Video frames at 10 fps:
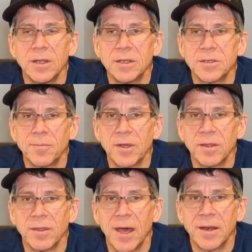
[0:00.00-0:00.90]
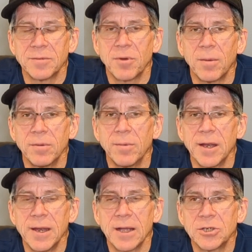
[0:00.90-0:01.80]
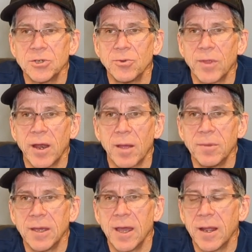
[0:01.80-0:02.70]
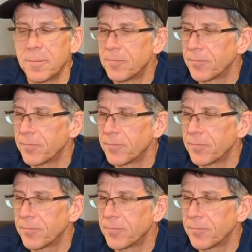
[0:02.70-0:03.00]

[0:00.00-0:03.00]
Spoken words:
is something that is probably my next shoe that I'll be getting.